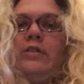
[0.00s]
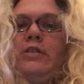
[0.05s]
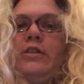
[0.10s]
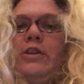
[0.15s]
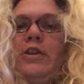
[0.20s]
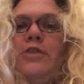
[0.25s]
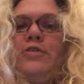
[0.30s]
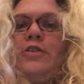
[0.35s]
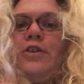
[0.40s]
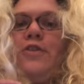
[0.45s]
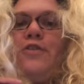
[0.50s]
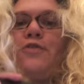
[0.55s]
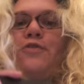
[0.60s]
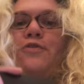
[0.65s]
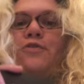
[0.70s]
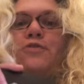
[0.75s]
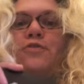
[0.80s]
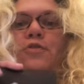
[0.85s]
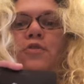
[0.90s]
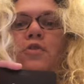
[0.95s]
there's like
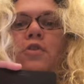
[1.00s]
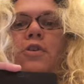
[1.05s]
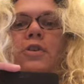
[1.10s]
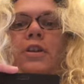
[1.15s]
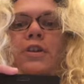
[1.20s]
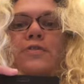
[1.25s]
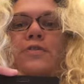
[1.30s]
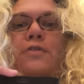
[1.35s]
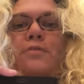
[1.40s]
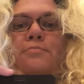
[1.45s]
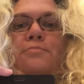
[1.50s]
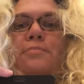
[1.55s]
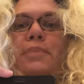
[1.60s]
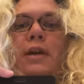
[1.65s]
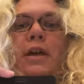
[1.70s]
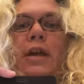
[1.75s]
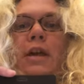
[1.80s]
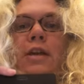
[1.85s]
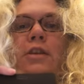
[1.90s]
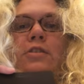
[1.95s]
four different
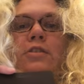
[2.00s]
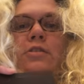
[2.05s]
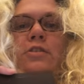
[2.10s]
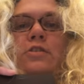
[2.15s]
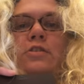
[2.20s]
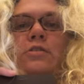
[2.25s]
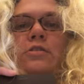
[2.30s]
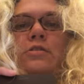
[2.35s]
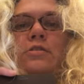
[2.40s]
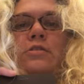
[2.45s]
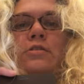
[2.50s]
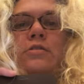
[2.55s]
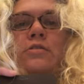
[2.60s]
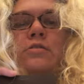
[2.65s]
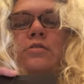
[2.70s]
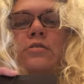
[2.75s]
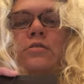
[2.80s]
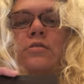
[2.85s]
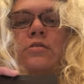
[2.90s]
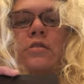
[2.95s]
pins.
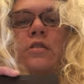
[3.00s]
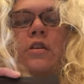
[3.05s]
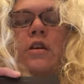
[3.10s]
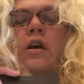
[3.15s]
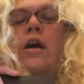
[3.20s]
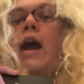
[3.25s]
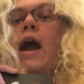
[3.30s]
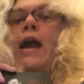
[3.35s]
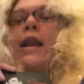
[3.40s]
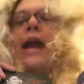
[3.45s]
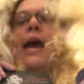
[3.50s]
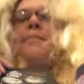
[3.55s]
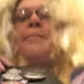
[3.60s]
And I